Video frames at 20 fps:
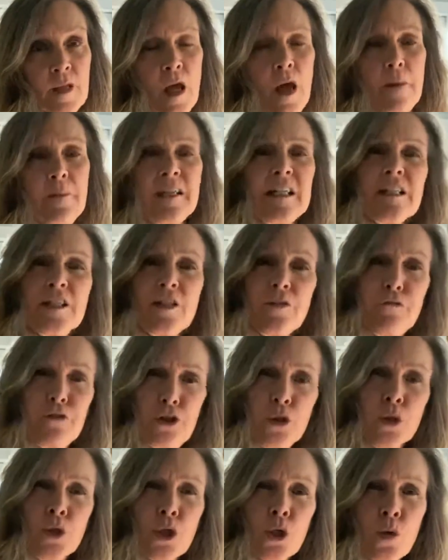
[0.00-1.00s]
Because if
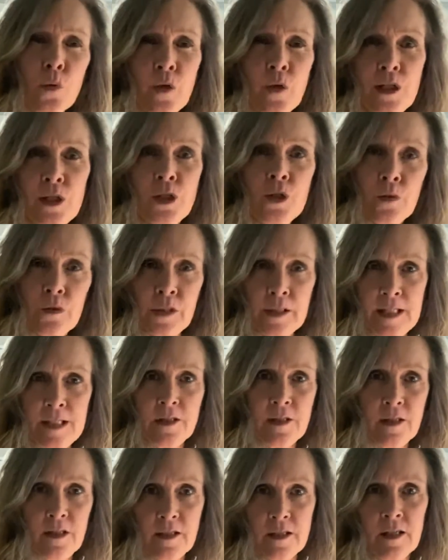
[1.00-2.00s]
you're going to
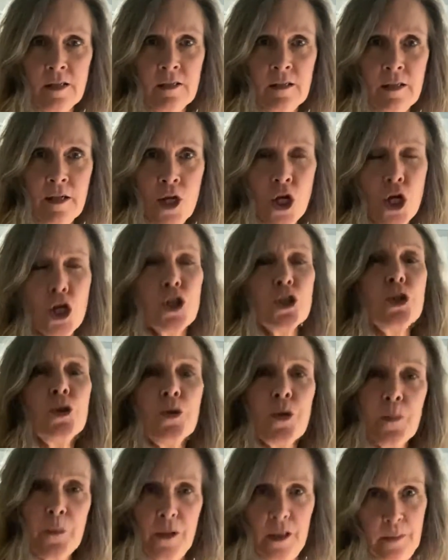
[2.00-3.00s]
listen to
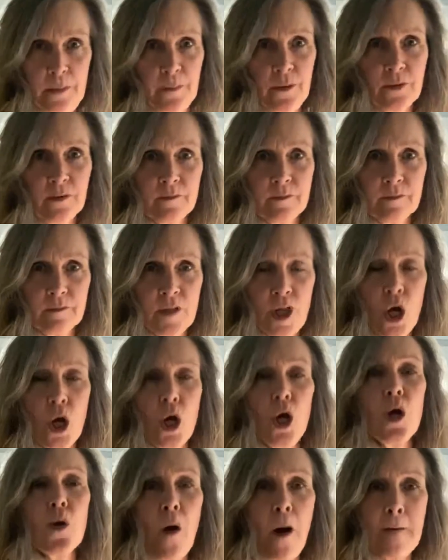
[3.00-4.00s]
the people
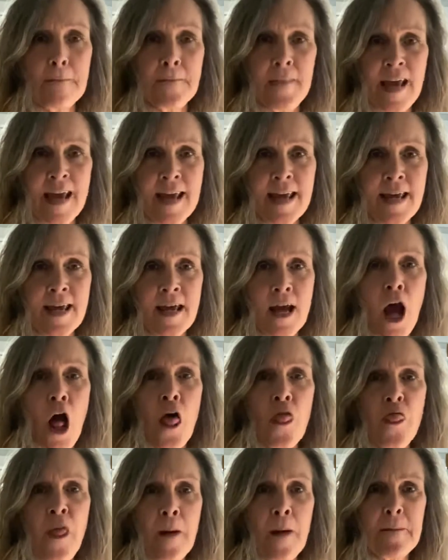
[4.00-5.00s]
who are making
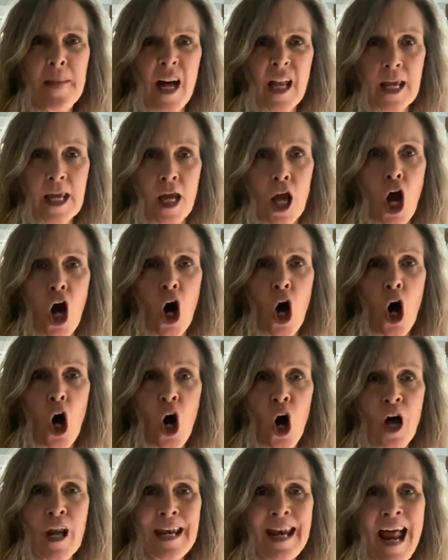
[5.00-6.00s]
the money
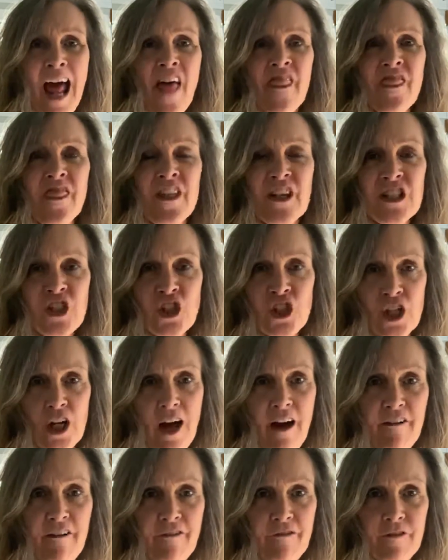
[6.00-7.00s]
on the
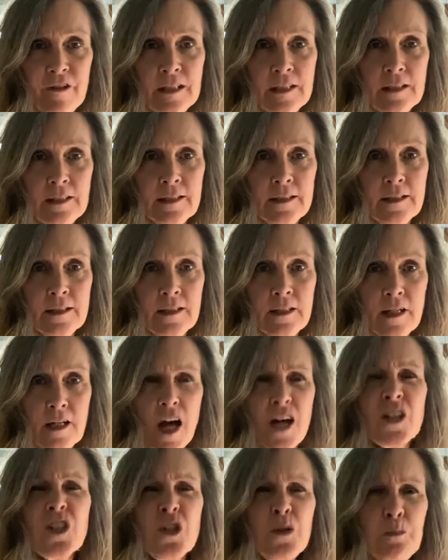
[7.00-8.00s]
stuff,
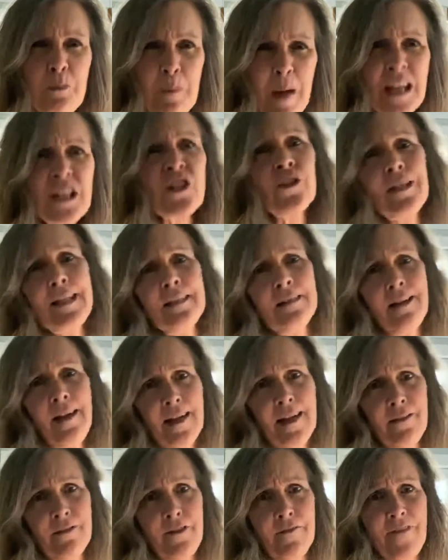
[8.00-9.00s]
especially in light
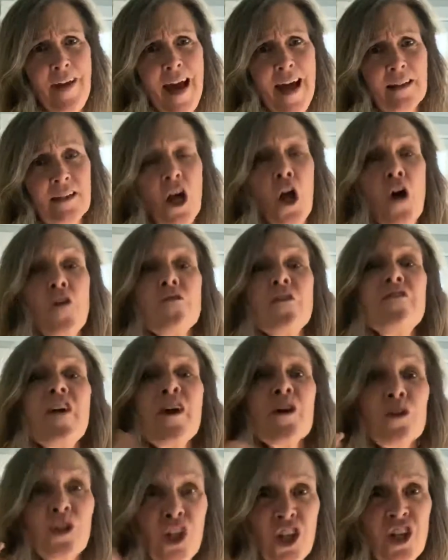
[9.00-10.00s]
of the fact that they
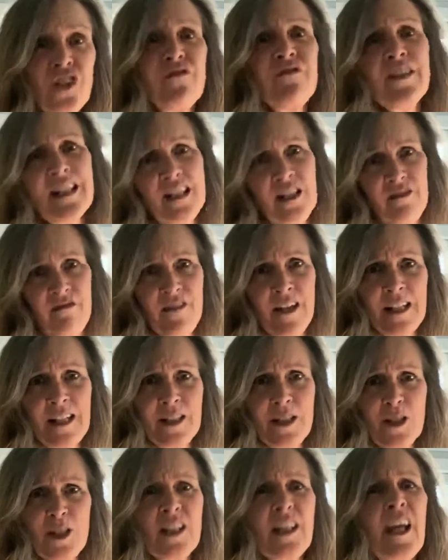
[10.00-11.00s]
are convicted
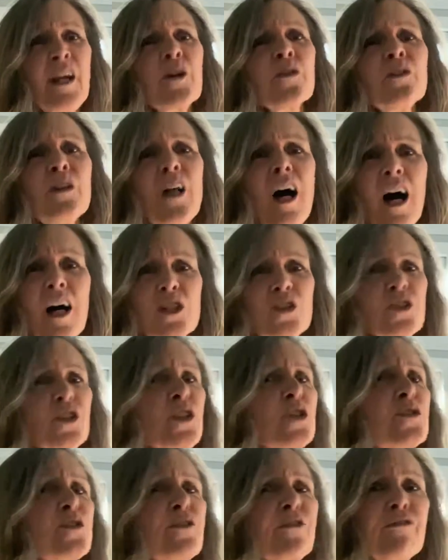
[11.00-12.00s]
felons, that they are liars,
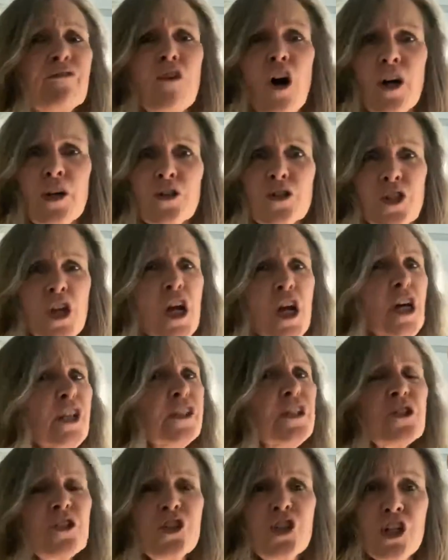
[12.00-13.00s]
they're defrauders,
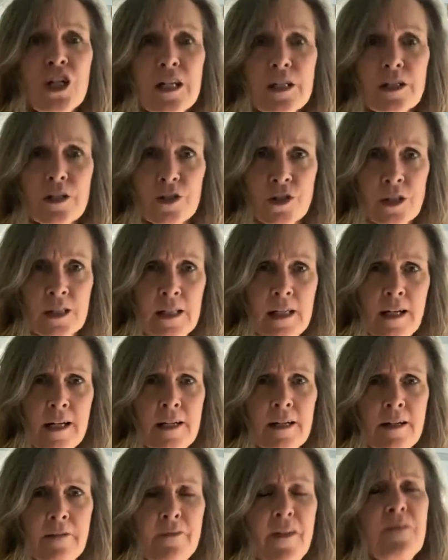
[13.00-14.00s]
they're cheaters,
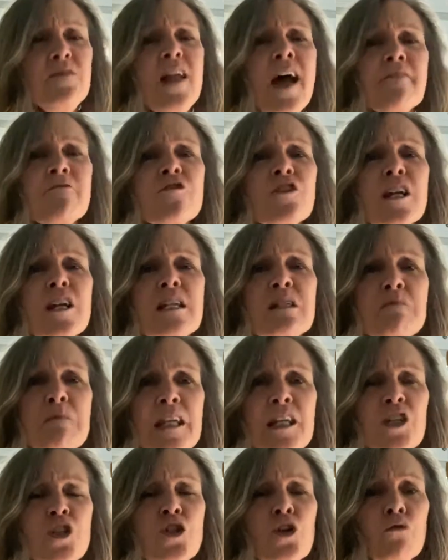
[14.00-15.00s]
they've never
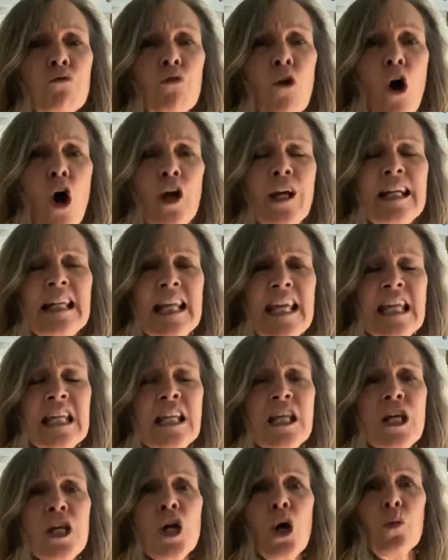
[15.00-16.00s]
admitted to wrong in
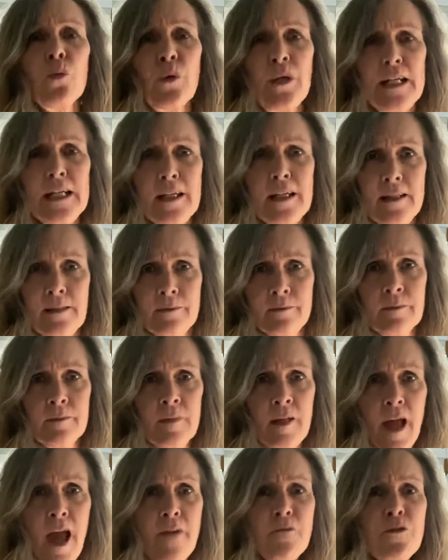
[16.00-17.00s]
any arena.
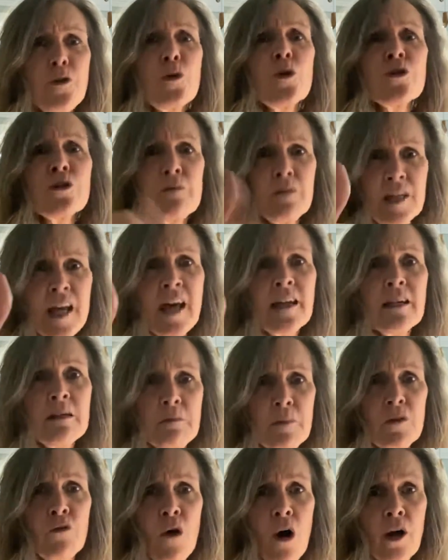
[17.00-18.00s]
Have you heard them yet
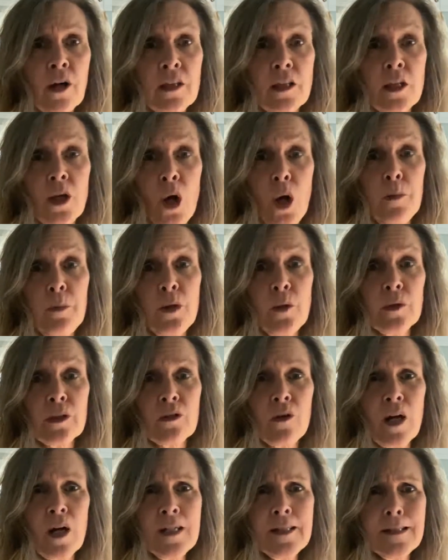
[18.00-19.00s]
admit wrong in the opioid
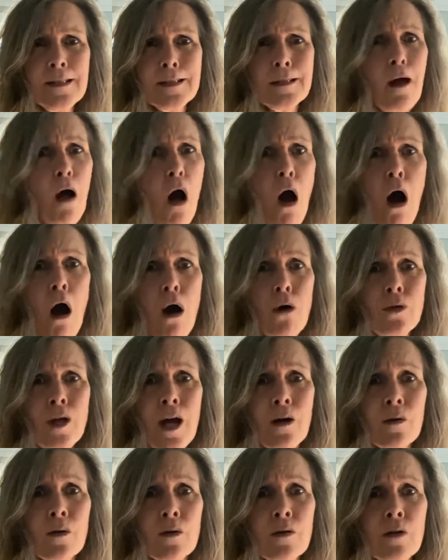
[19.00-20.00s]
crisis? Oh no.
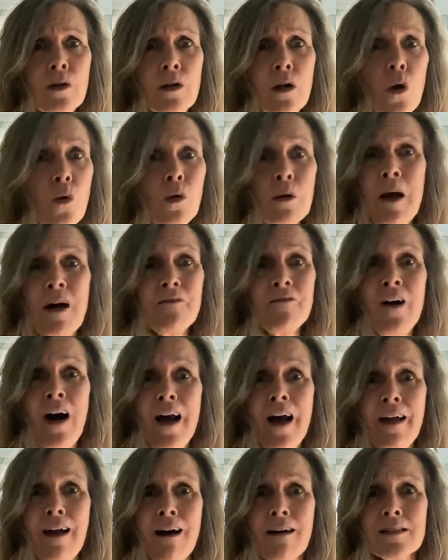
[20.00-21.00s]
What about
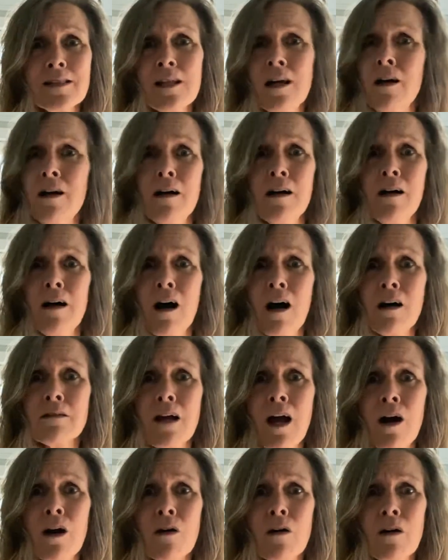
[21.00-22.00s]
Vioxx? Oh
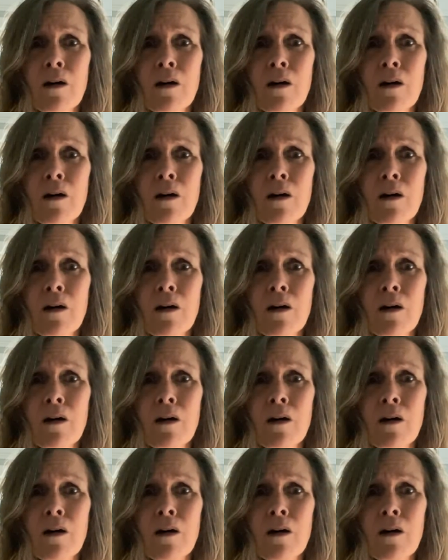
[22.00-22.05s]
no.